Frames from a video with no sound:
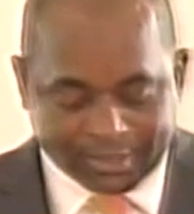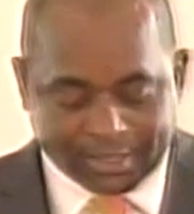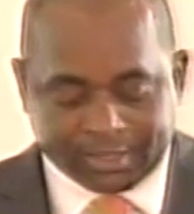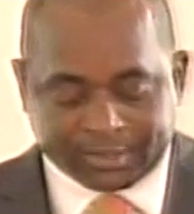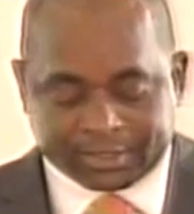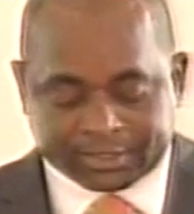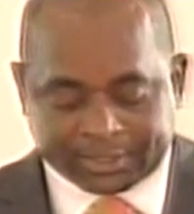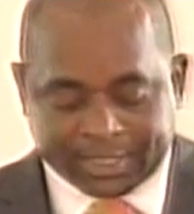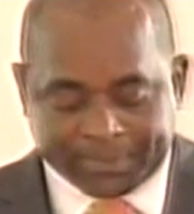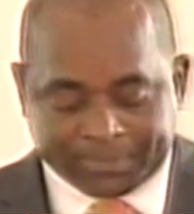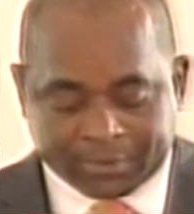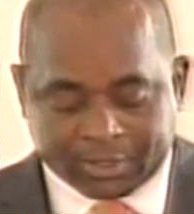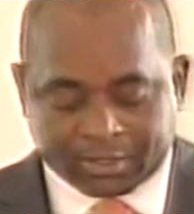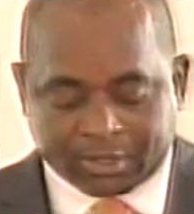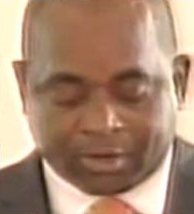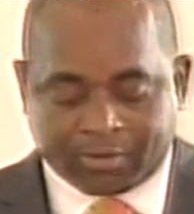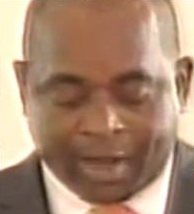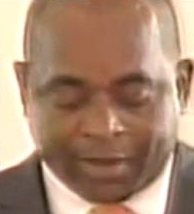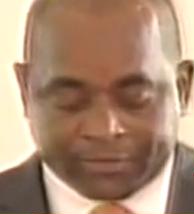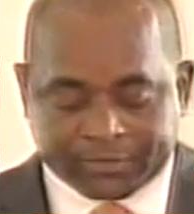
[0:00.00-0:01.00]
interceptor
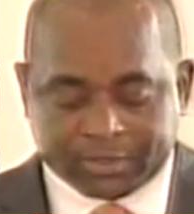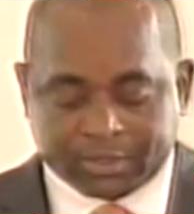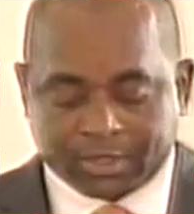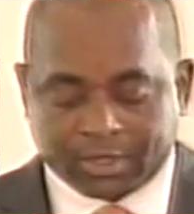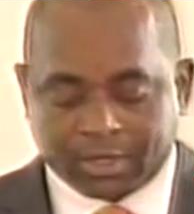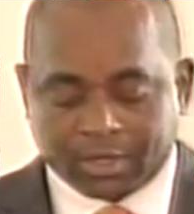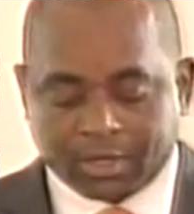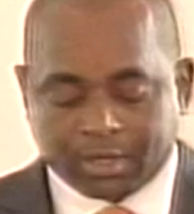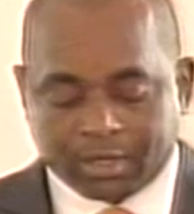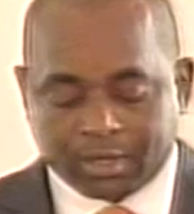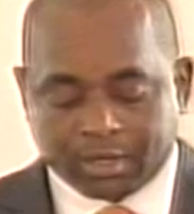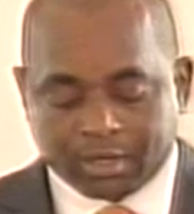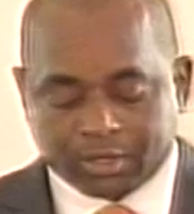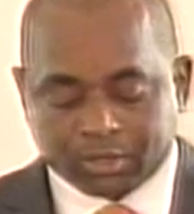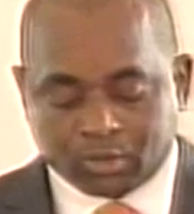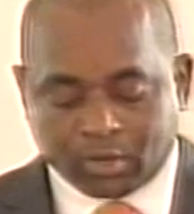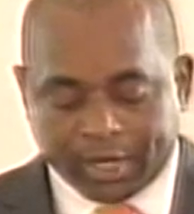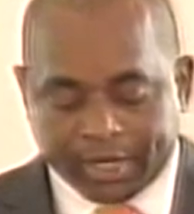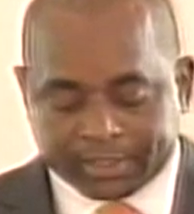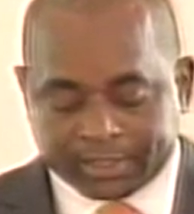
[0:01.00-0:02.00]
craft
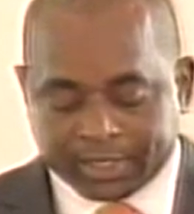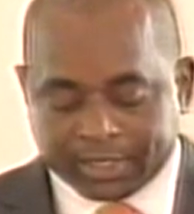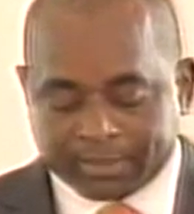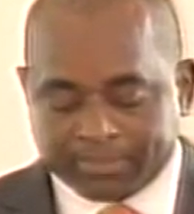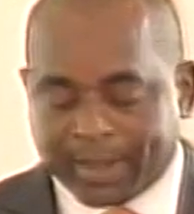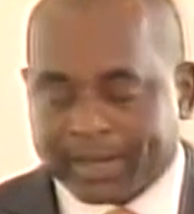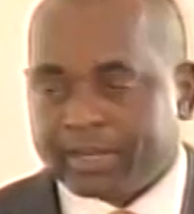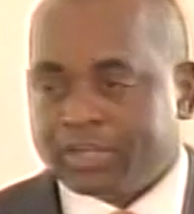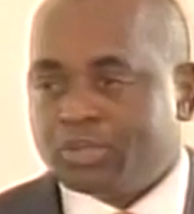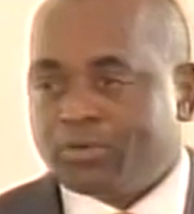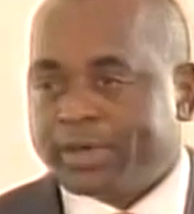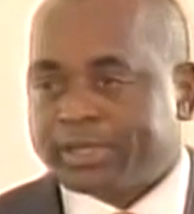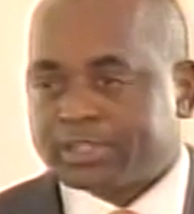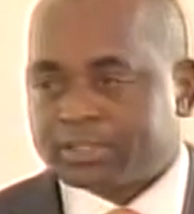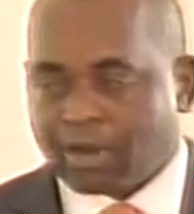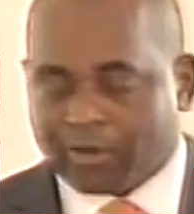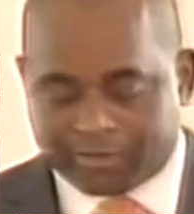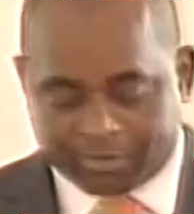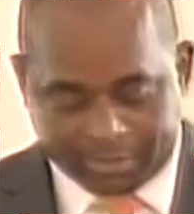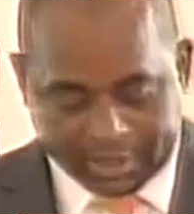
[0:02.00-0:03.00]
donated by the U.S.
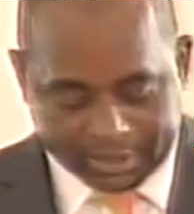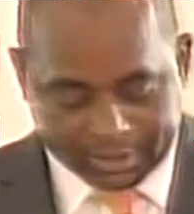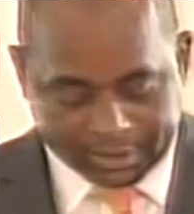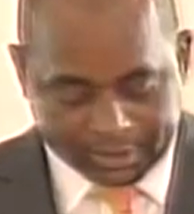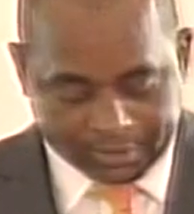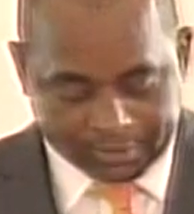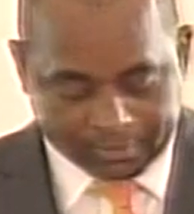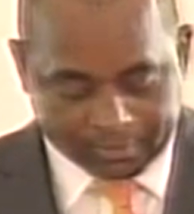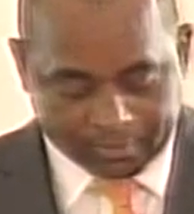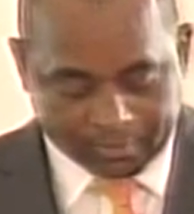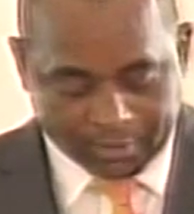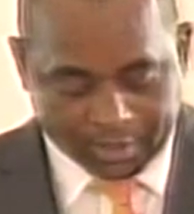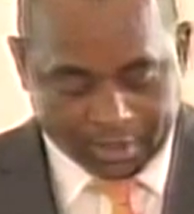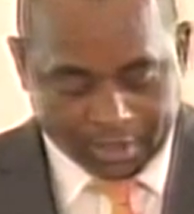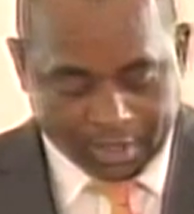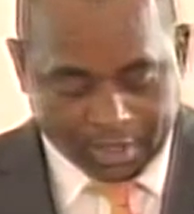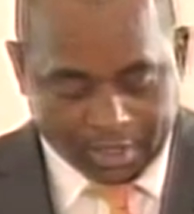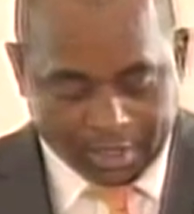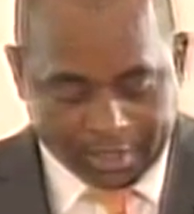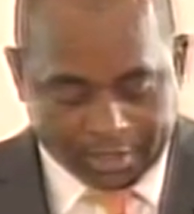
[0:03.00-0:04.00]
government,
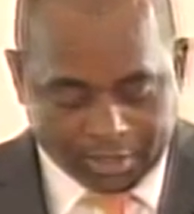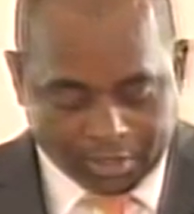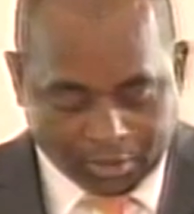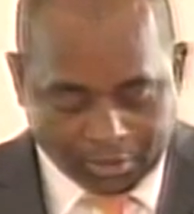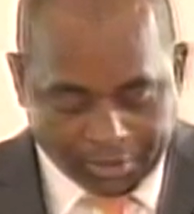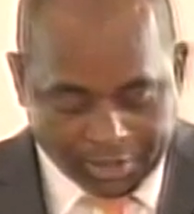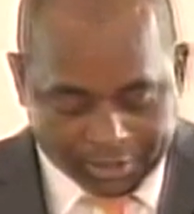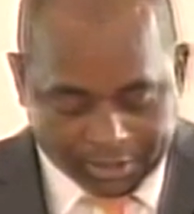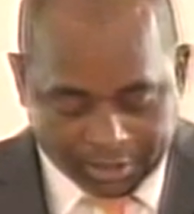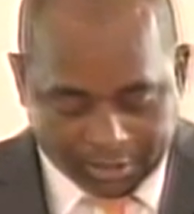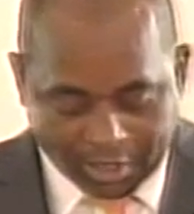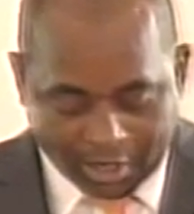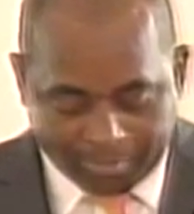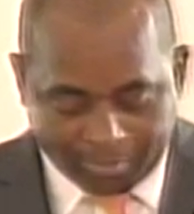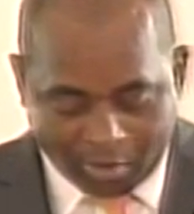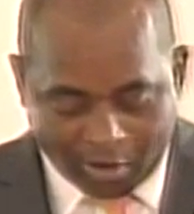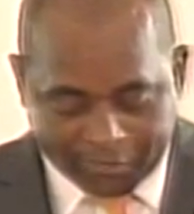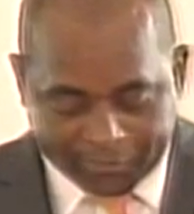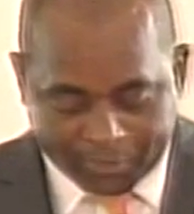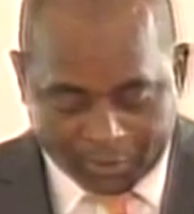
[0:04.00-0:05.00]
increased the
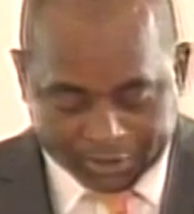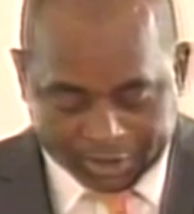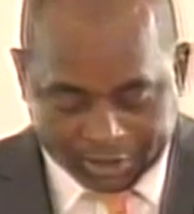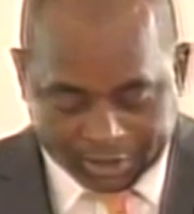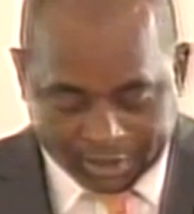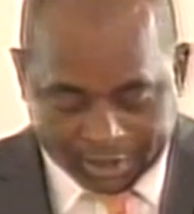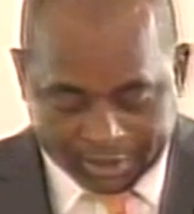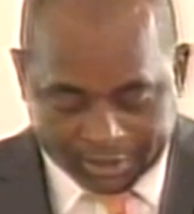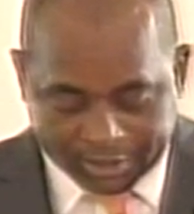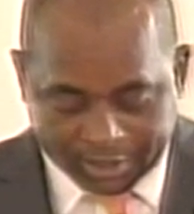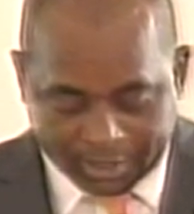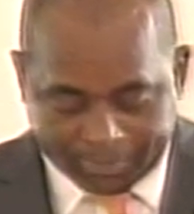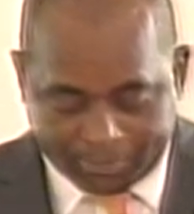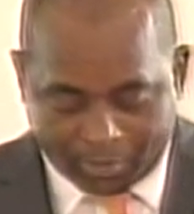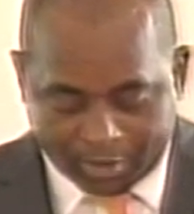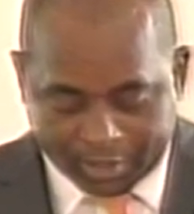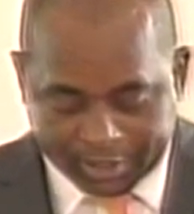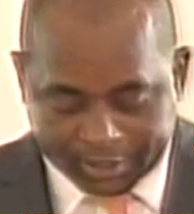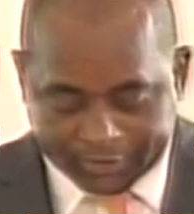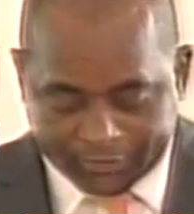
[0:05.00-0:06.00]
number of positions in the
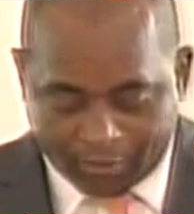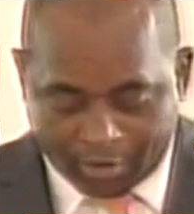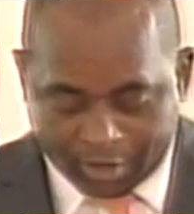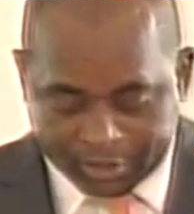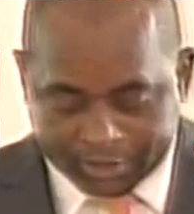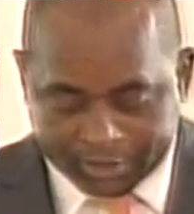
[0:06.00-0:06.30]
police force